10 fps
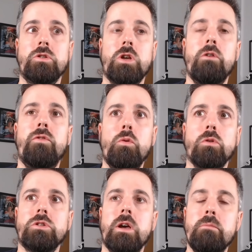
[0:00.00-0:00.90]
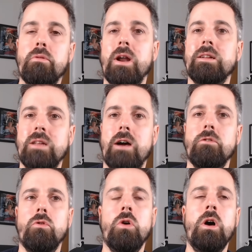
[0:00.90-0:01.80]
So if you want a breakdown
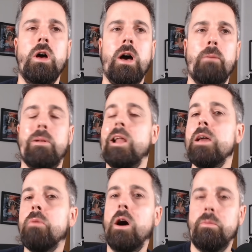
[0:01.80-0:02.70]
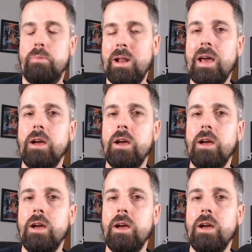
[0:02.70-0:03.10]
or a play-by-play